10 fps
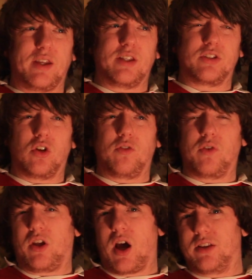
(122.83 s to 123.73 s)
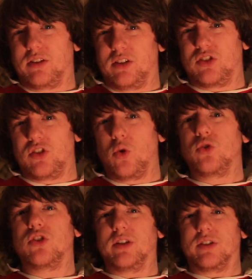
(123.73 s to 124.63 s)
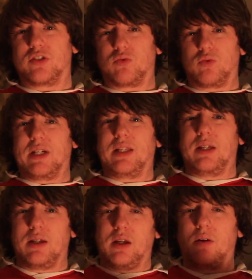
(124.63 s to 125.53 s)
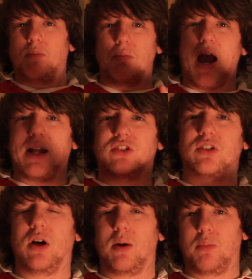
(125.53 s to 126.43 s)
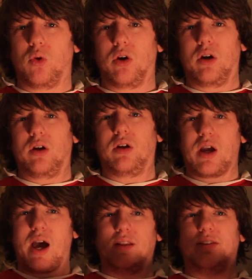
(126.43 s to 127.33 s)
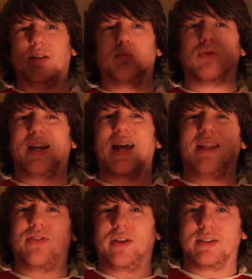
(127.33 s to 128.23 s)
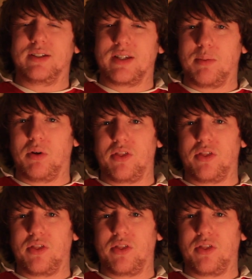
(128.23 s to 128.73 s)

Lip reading: the kids to learn for the continents and oceans really matched up, or kind of didn't bring anything to the table.